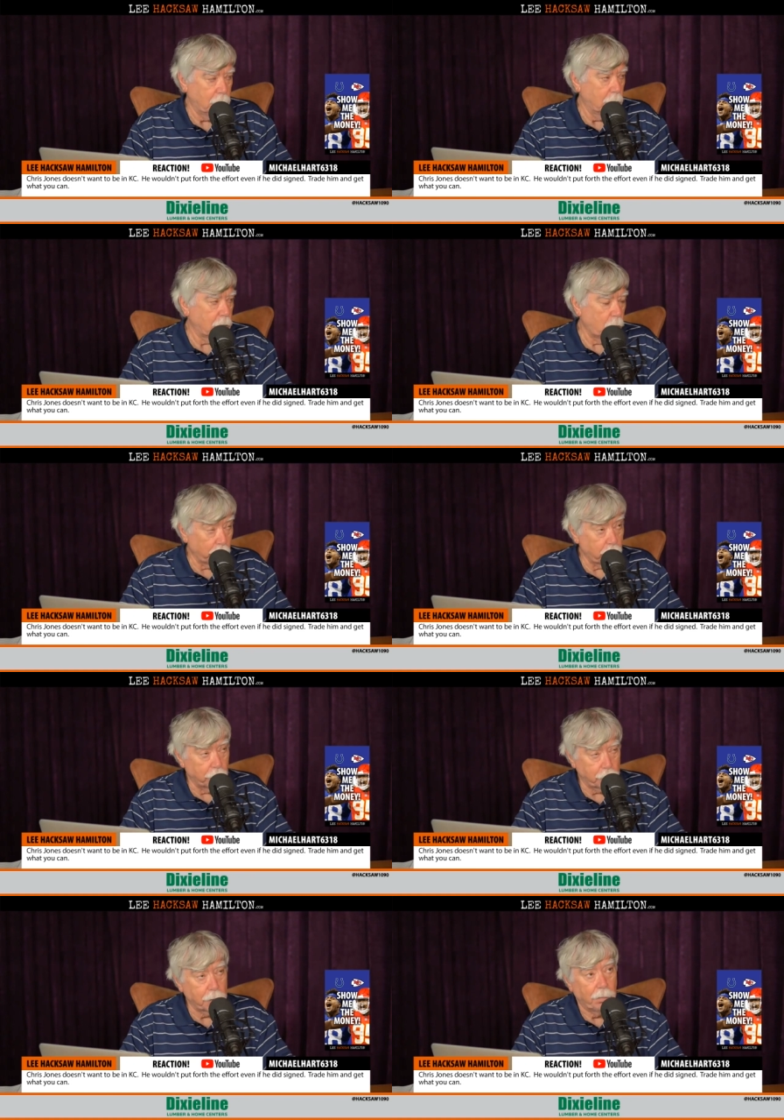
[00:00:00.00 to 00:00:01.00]
Clark wow.
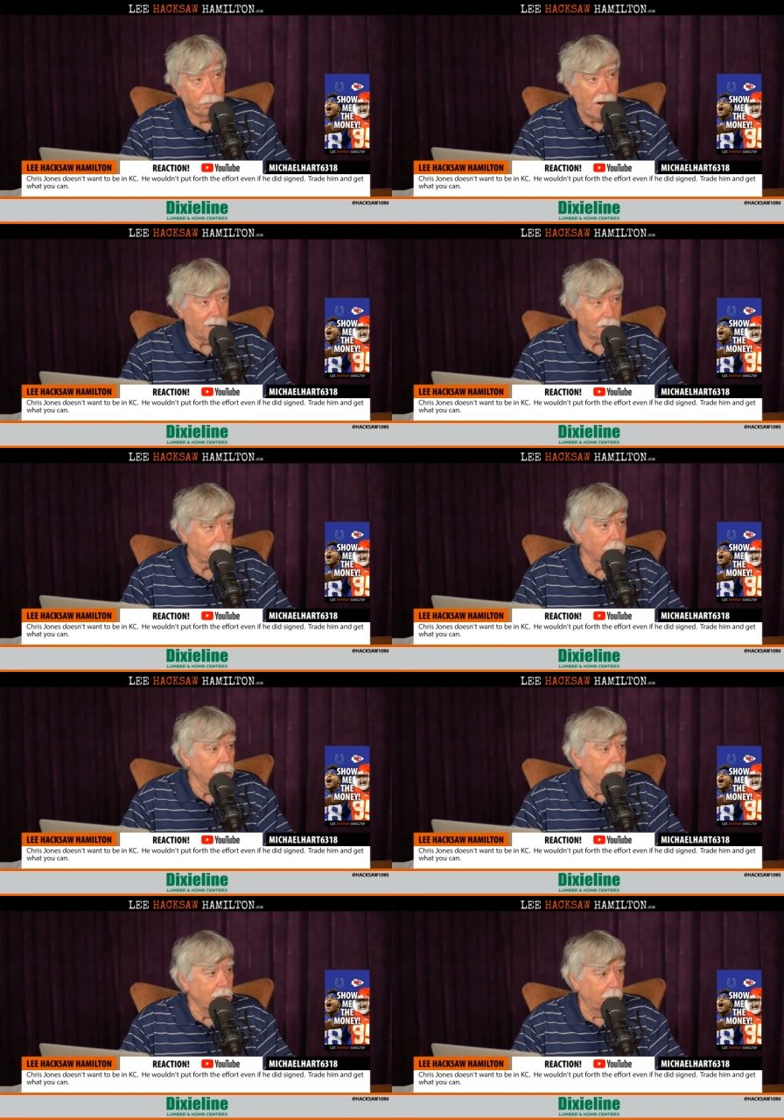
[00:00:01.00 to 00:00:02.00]
Hunt's box
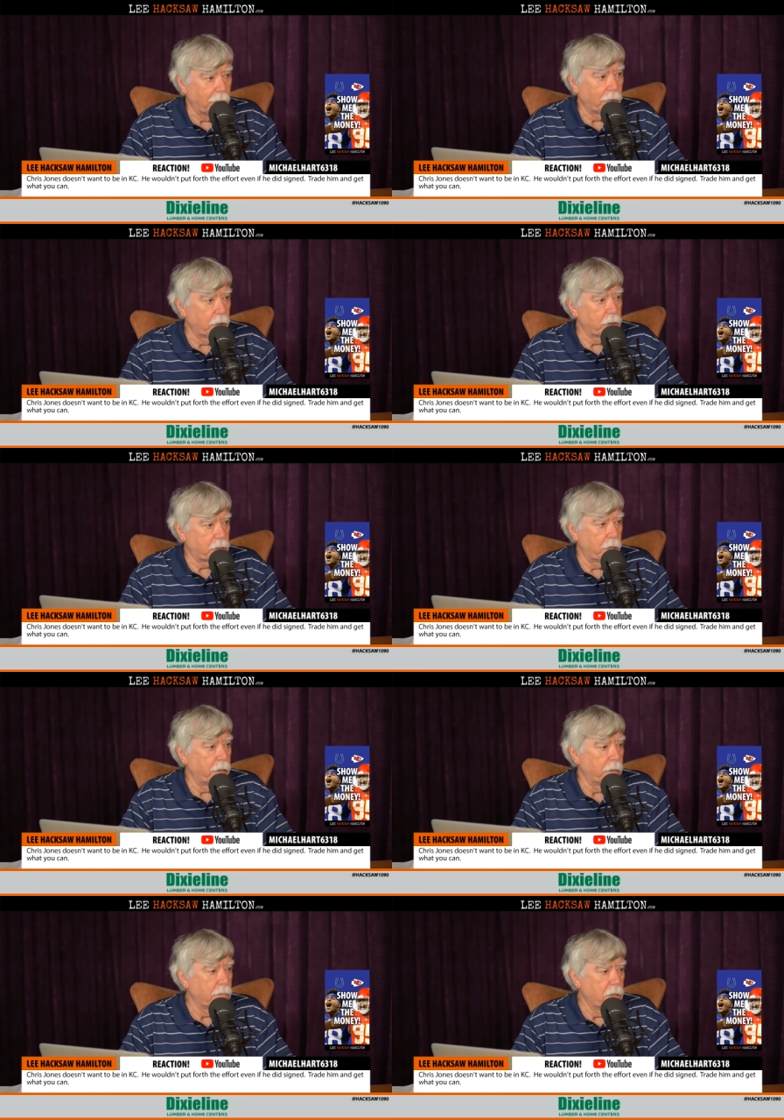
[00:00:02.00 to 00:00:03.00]
at Arrowhead Stadium.